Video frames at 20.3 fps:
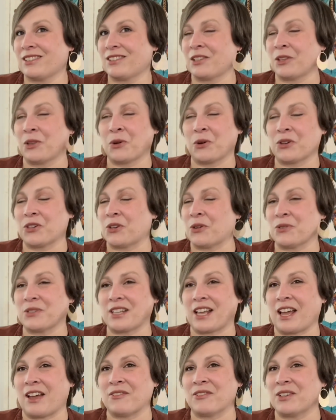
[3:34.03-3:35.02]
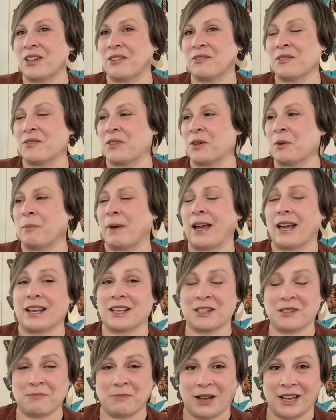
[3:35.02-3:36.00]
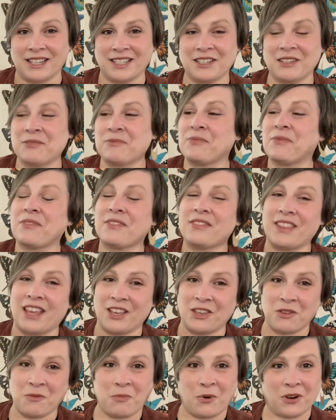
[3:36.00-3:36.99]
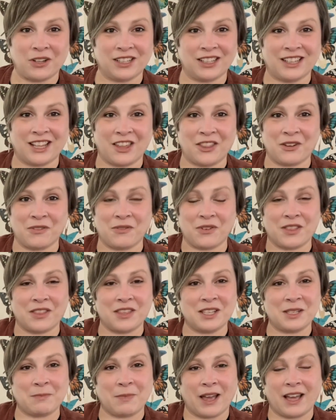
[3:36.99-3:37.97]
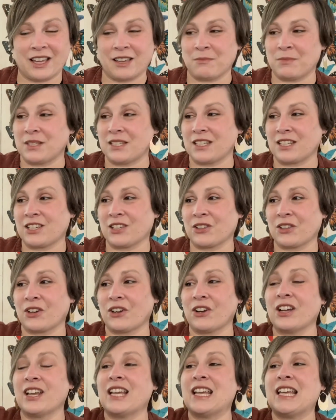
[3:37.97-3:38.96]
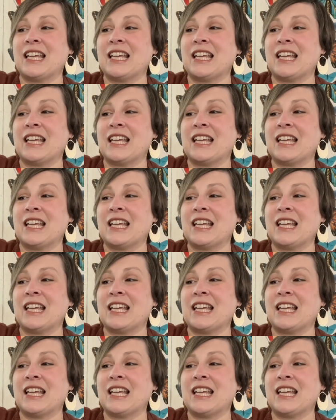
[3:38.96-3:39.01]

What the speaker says: The Lord knows I have enough of their bags, but thank you, Portland Leather, for this bag in particular.